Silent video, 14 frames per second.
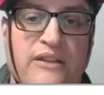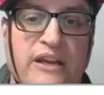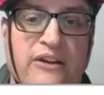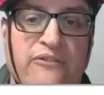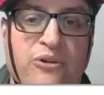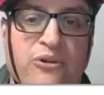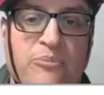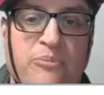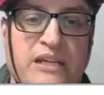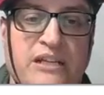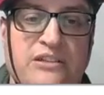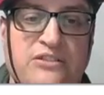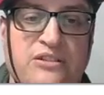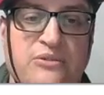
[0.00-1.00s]
Therefore,
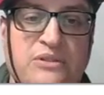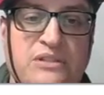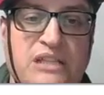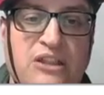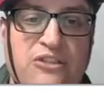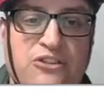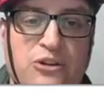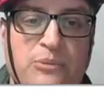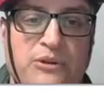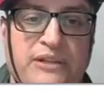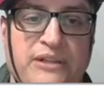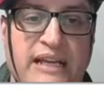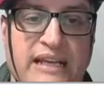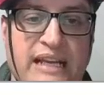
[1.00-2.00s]
P2 is the
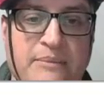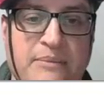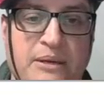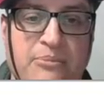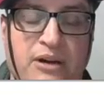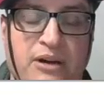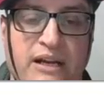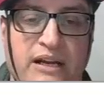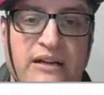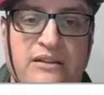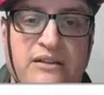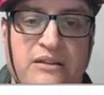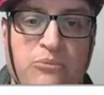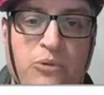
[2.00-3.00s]
thermodynamic
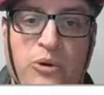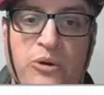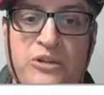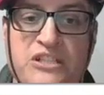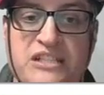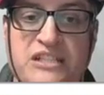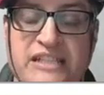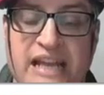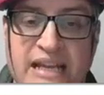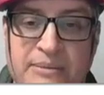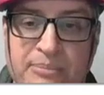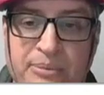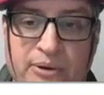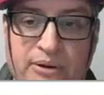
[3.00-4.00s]
product, more
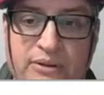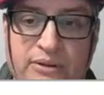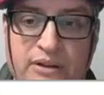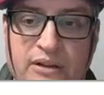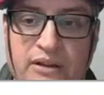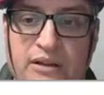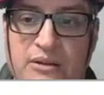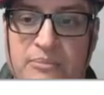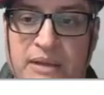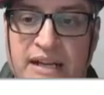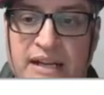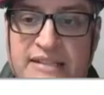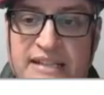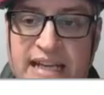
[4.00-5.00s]
stable
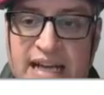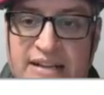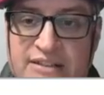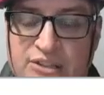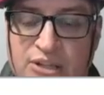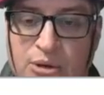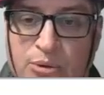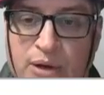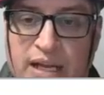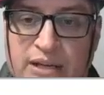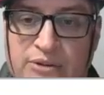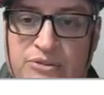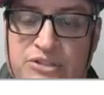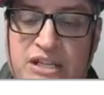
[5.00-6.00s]
because it has lower
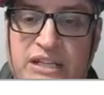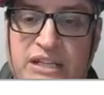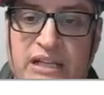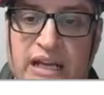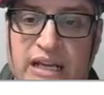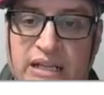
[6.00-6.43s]
energy,